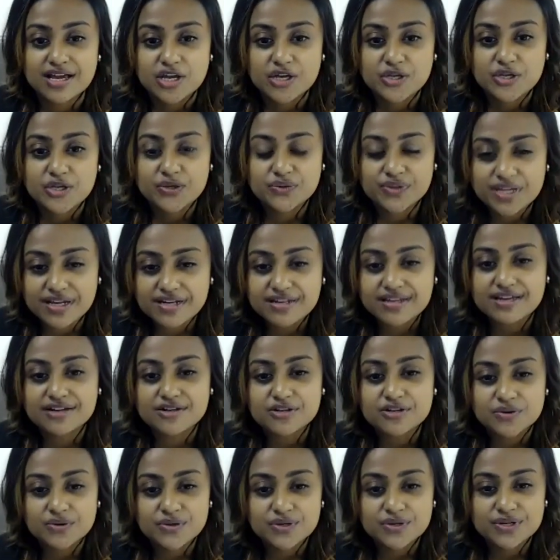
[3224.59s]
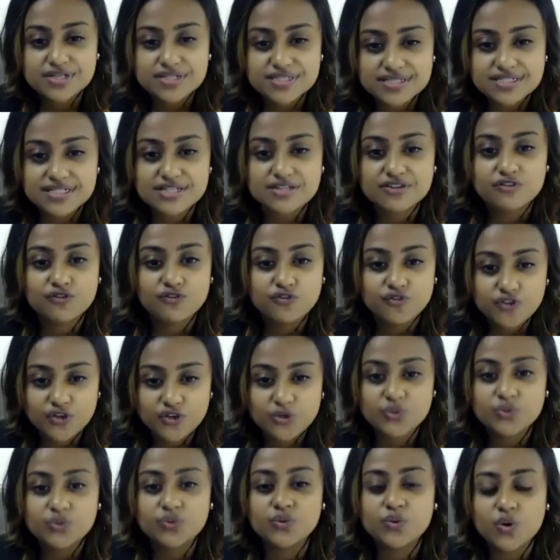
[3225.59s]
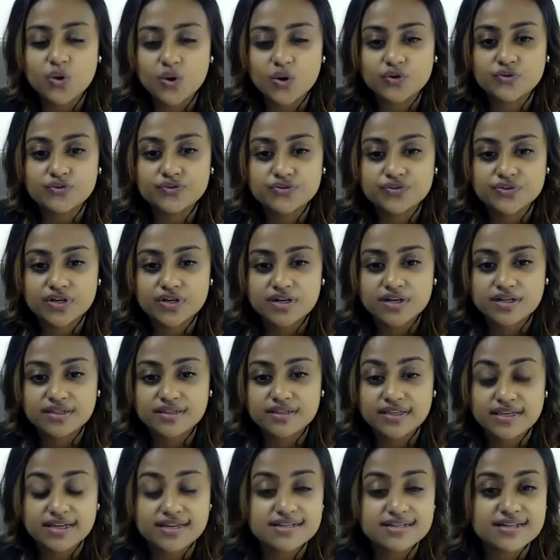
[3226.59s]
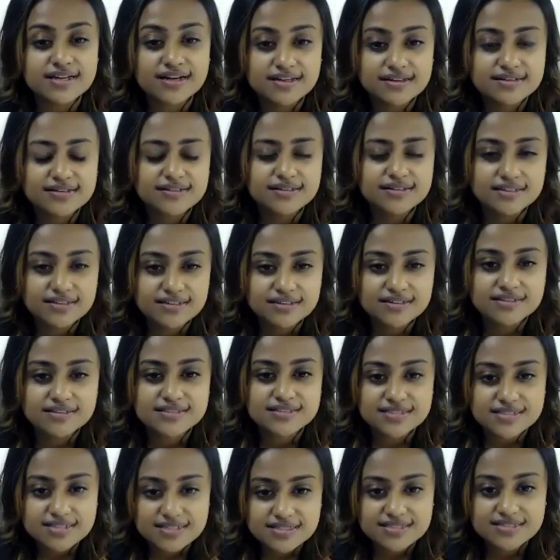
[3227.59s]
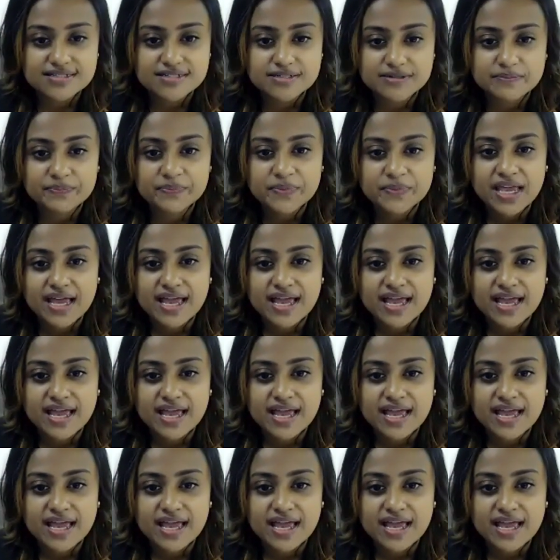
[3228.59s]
you then get a holistic view of the entire legal system,